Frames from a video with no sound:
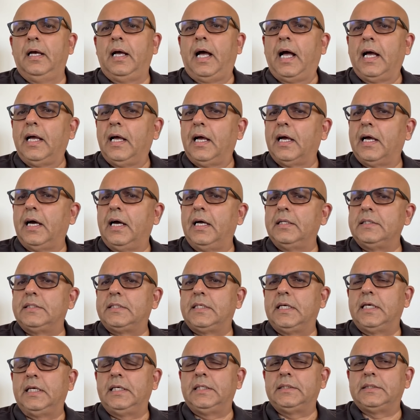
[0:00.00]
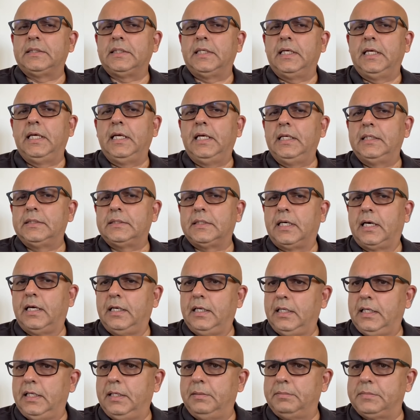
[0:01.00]
Aga Khan says he is
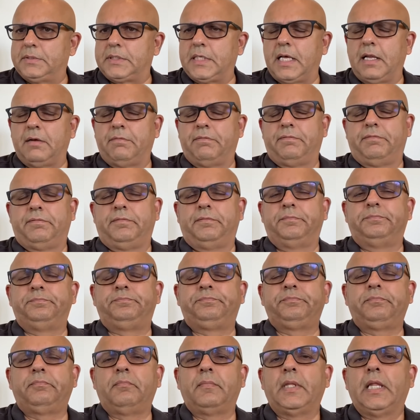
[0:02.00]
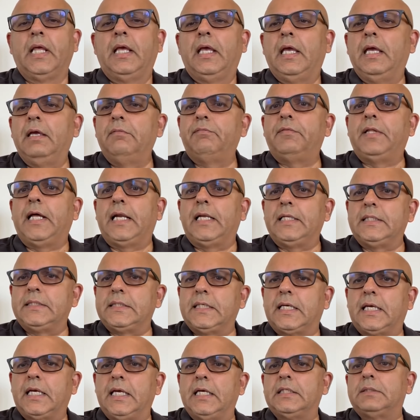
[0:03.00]
Ali himself. If that is
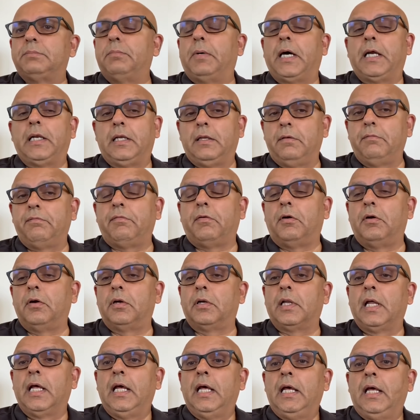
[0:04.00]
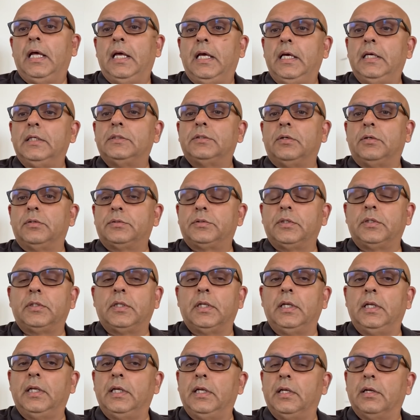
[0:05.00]
the case, by default, he is also
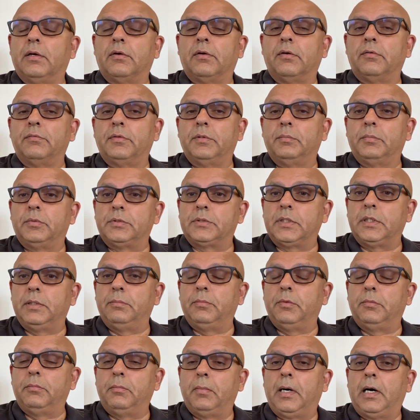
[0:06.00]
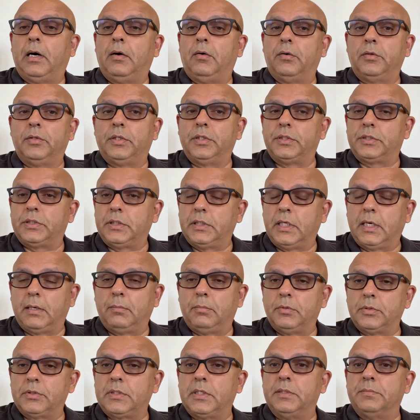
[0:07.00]
the leader of the Muslim Ummah or the
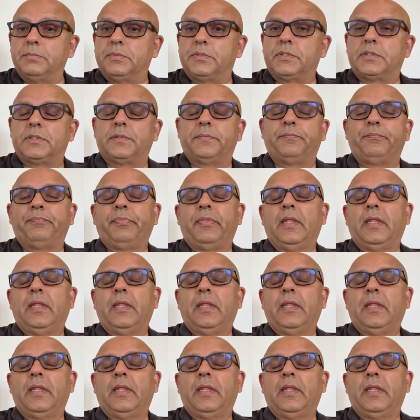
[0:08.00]
Shia Muslims.